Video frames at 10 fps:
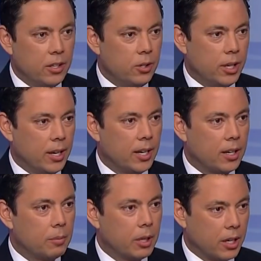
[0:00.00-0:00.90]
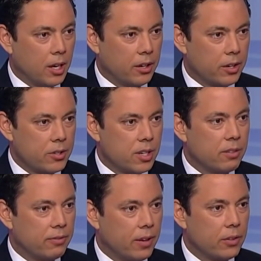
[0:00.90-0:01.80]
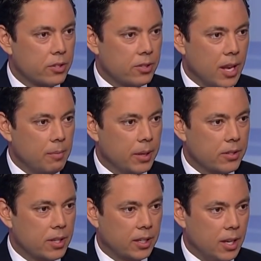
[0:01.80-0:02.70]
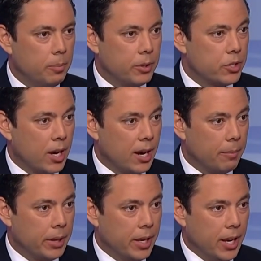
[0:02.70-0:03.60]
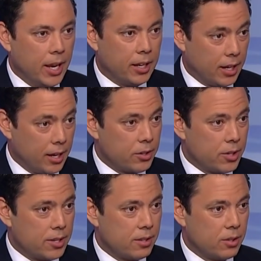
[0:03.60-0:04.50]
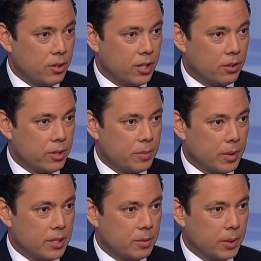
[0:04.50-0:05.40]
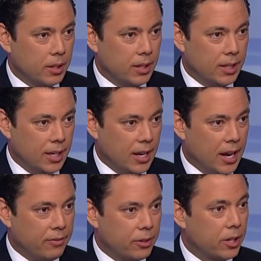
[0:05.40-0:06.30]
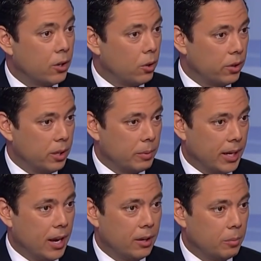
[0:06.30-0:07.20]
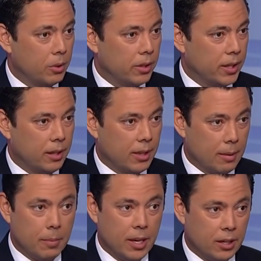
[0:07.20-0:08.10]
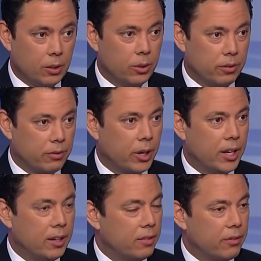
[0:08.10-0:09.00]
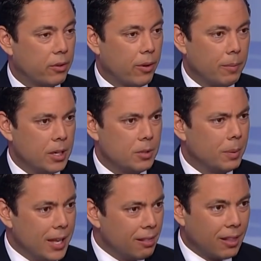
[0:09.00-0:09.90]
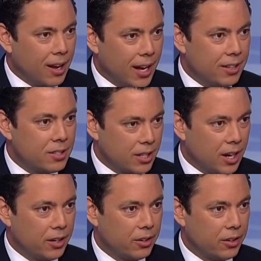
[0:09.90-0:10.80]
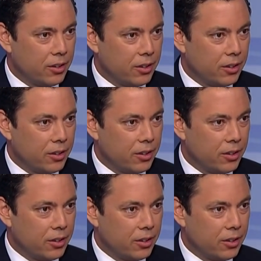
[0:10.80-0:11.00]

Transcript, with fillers: You cannot come to Congress, give false statements, and keep your job. And Congress has a duty and a responsibility to get after it and hold him accountable. And that, that may include a variety of different remedies, but he lied to Congress.